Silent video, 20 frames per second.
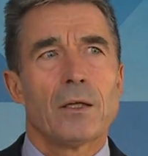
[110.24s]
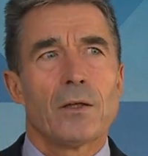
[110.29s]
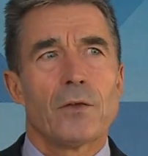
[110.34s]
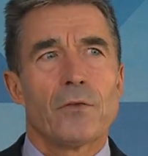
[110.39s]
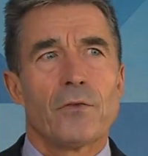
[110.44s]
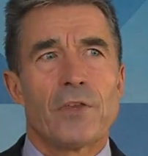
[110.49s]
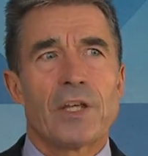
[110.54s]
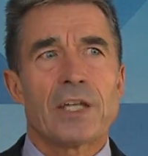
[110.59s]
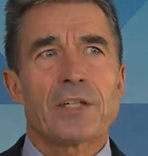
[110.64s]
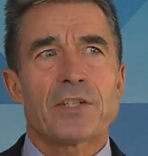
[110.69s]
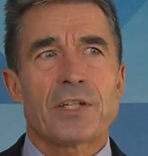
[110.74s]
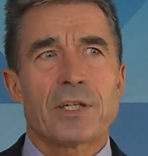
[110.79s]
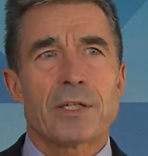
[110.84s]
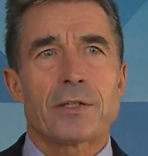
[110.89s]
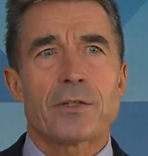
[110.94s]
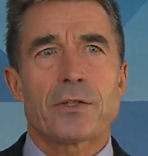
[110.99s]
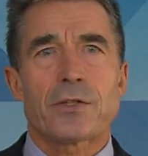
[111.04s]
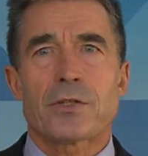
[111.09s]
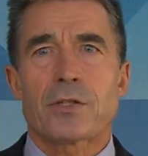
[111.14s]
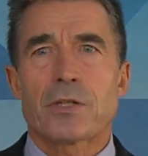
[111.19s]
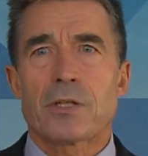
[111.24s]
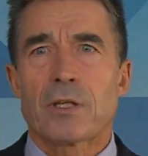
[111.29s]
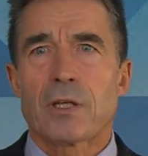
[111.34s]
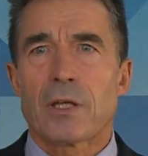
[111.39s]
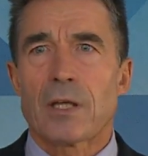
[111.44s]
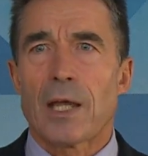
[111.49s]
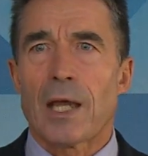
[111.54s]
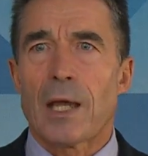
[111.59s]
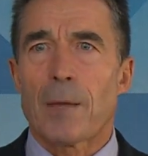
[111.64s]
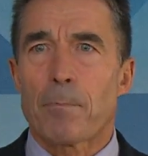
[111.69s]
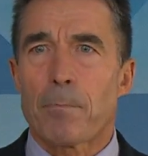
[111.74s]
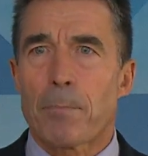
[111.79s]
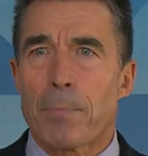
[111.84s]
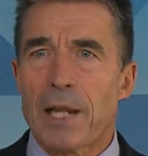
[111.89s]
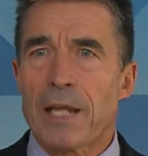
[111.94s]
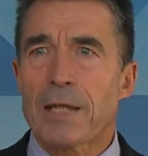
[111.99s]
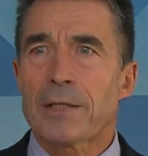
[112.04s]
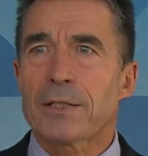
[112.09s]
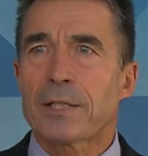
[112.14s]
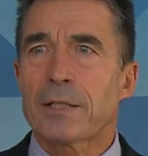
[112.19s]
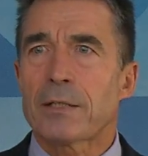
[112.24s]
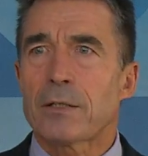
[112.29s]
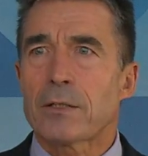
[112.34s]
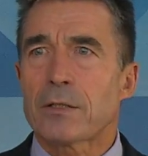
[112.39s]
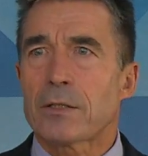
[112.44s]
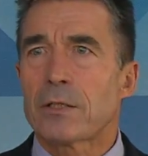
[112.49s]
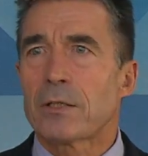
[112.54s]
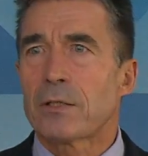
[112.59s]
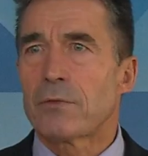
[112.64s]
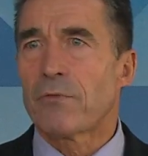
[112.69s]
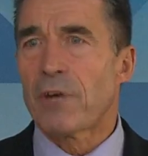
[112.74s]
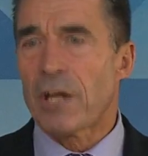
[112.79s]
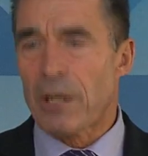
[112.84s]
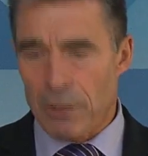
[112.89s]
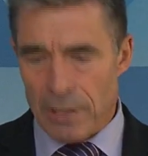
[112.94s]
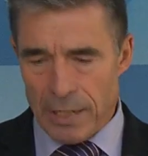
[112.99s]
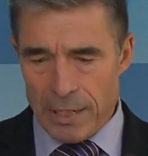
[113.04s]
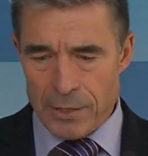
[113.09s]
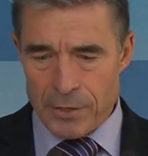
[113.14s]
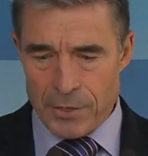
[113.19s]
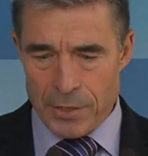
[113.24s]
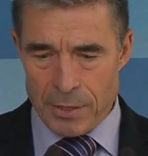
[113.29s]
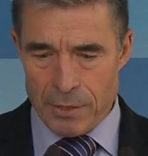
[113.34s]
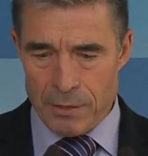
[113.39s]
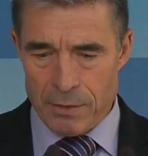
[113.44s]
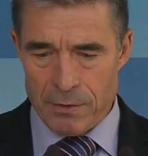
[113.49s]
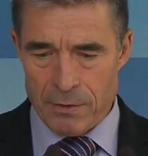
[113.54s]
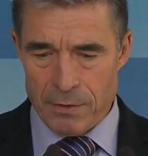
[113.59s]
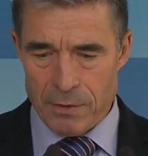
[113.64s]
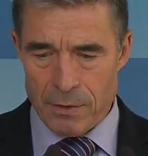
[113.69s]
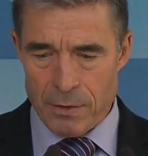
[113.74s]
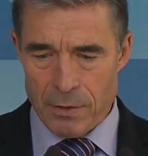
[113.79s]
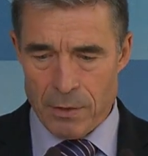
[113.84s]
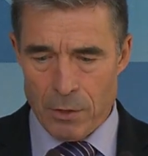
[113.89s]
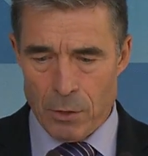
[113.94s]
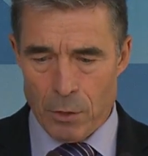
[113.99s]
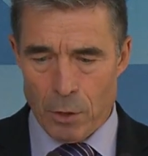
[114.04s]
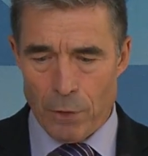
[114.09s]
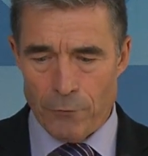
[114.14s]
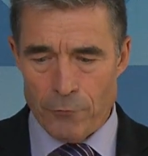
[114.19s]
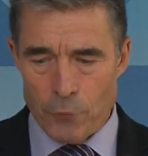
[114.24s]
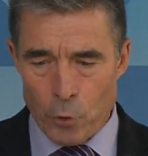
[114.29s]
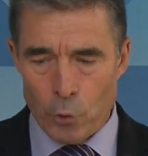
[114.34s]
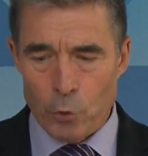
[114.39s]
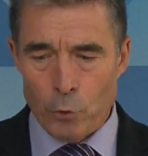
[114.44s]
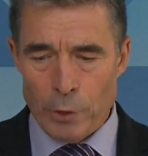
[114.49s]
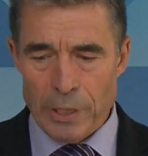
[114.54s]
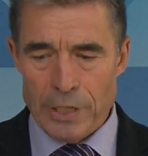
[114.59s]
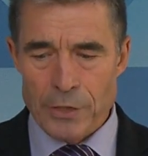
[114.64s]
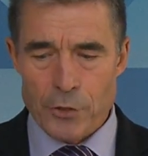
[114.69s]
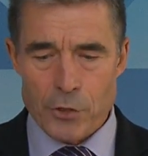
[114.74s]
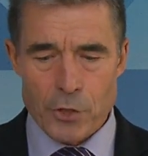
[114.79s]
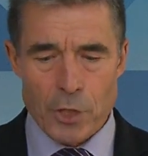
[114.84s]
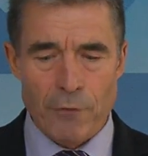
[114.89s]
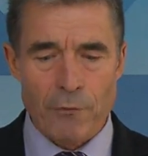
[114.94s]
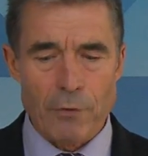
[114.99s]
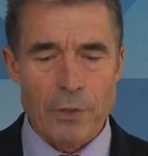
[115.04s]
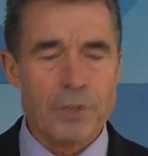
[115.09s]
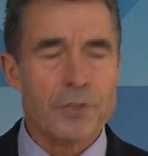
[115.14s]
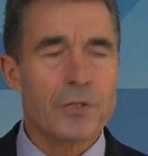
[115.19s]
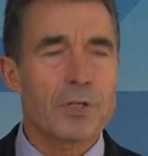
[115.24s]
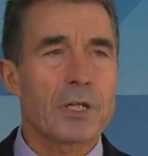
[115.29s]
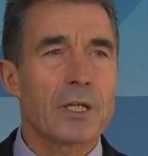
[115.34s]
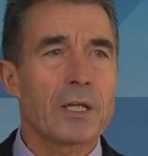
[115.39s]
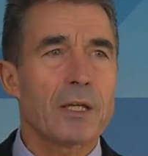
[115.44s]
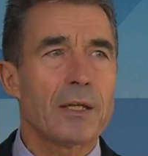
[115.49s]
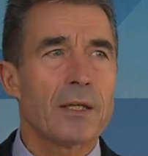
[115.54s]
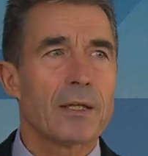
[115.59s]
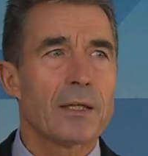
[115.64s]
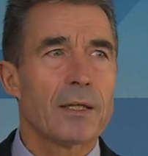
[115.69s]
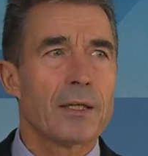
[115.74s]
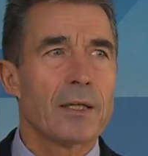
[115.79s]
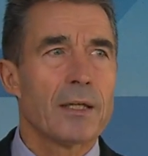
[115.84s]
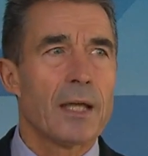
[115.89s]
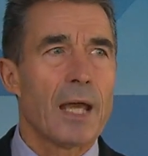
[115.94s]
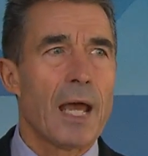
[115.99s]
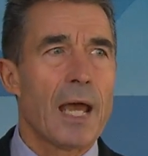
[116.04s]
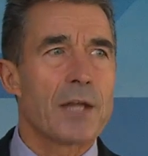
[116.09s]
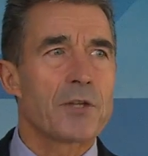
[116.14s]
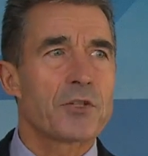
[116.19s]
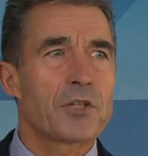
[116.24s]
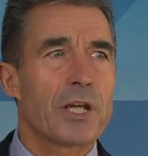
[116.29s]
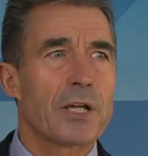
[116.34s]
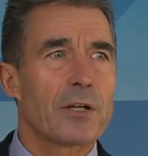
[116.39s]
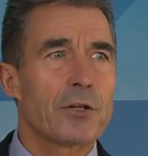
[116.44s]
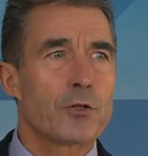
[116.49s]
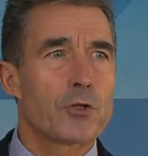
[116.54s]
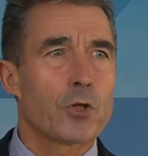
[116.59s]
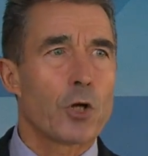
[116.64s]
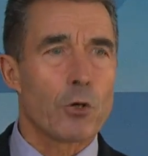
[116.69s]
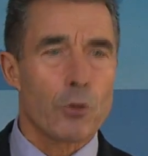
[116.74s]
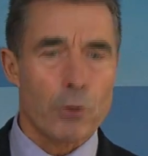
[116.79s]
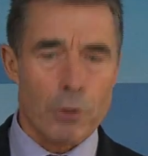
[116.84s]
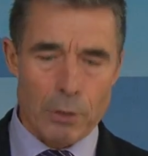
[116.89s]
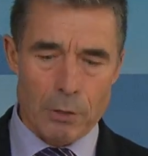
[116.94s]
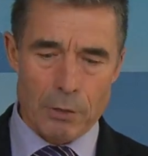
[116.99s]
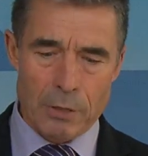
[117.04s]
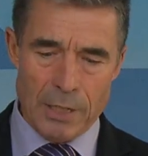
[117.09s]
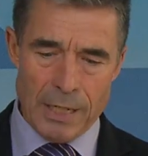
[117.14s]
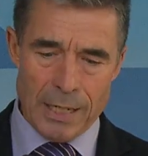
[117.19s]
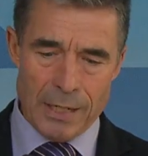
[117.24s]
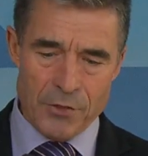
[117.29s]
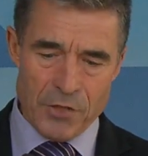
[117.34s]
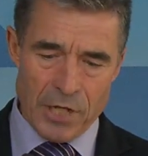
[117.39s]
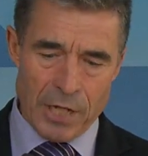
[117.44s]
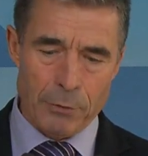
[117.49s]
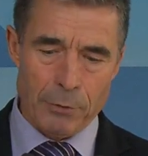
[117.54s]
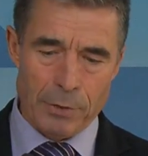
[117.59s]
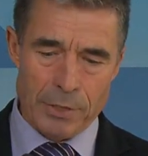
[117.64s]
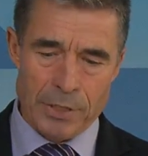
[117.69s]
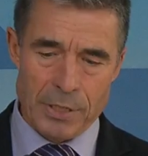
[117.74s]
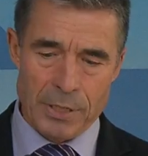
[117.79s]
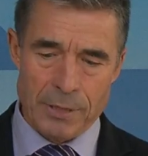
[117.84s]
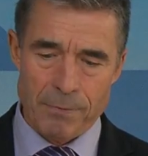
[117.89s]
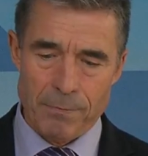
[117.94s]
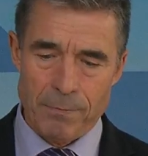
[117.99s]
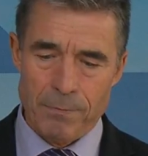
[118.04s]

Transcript: This is a blatant violation of Ukraine's sovereignty and territorial integrity.